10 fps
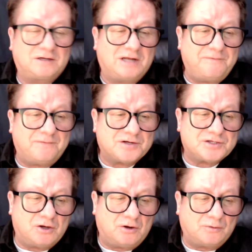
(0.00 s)
Clifford
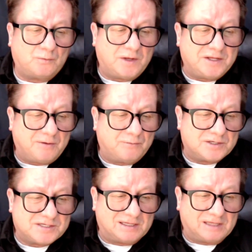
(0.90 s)
Stone, when he
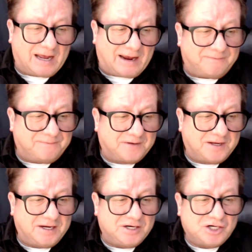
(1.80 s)
was alive,
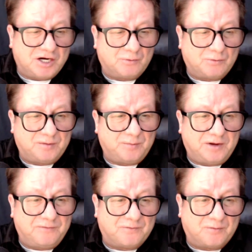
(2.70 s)
he shared with
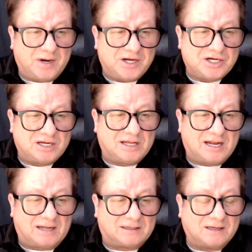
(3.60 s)
me information
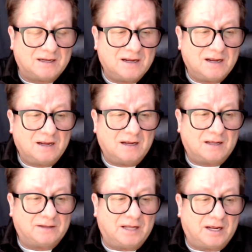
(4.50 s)
that
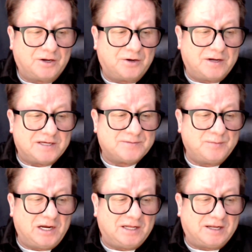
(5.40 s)
the U.S.
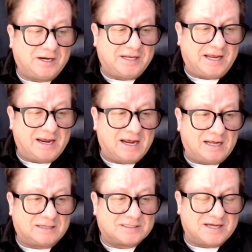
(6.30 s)
military, they
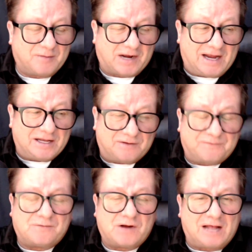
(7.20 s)
had some kind
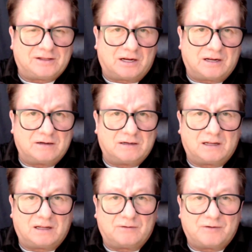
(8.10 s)
of
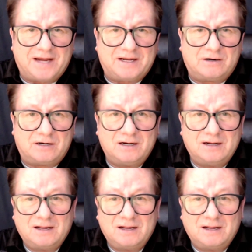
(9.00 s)
radar,